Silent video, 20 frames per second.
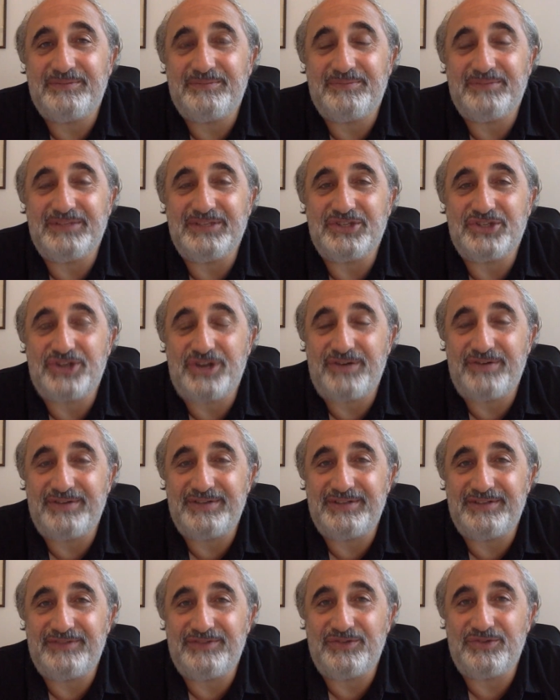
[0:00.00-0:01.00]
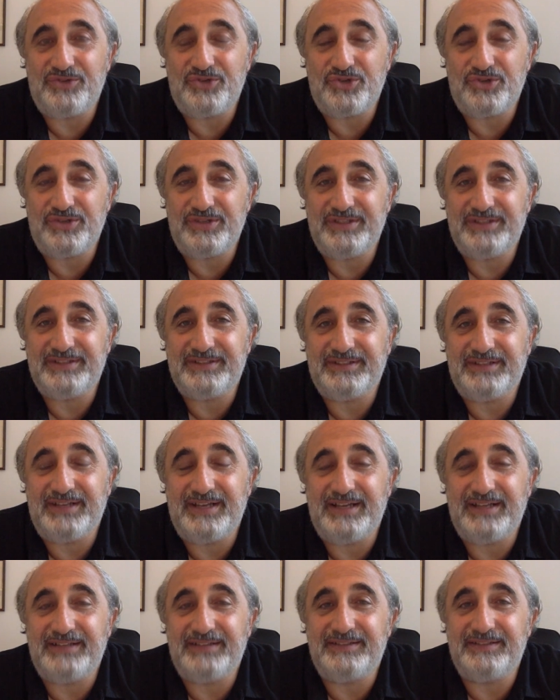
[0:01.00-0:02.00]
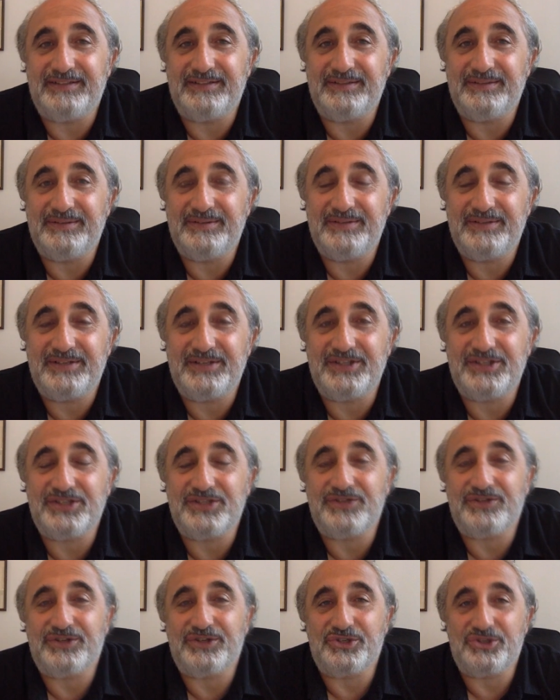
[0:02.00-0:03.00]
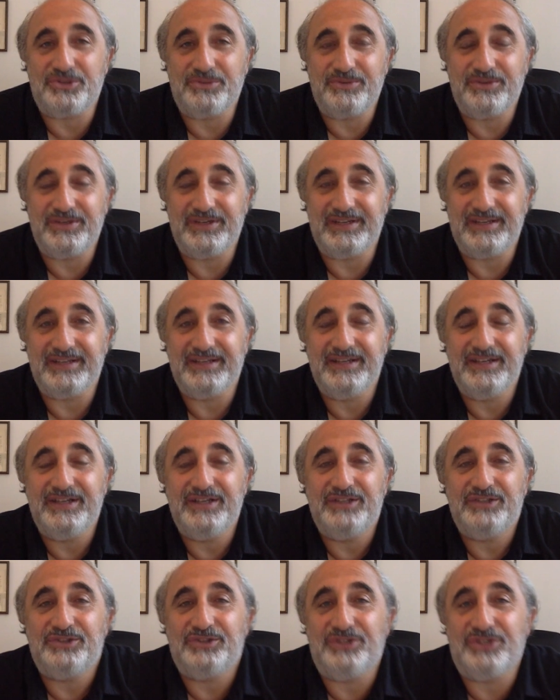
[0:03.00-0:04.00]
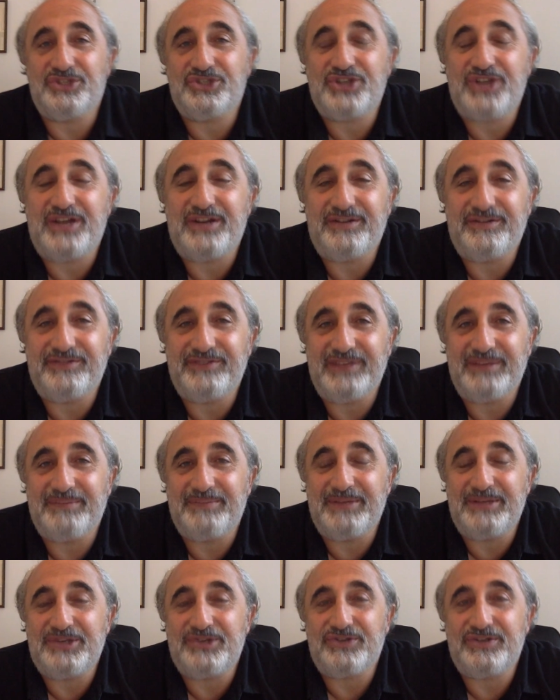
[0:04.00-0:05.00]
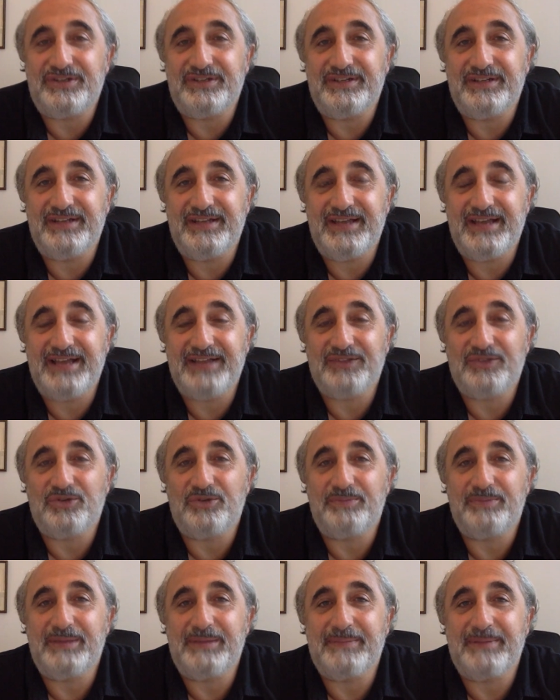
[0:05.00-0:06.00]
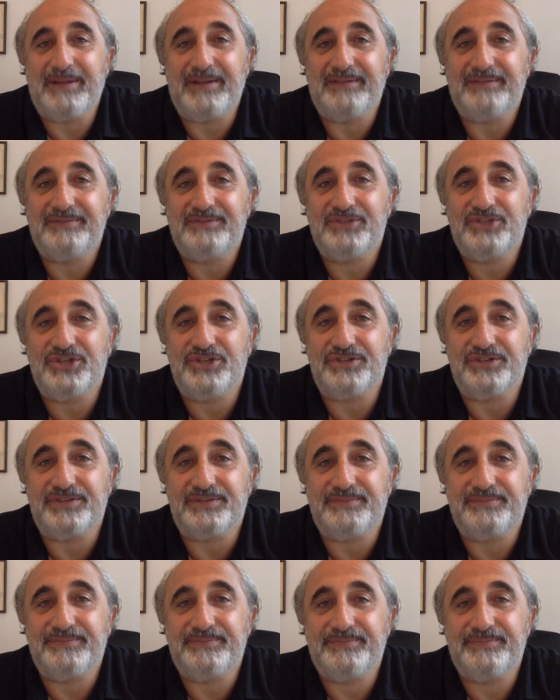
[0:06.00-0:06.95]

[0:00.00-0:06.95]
Please share it if you enjoyed it, and consider contributing to this channel via Patreon and or PayPal. Cheers.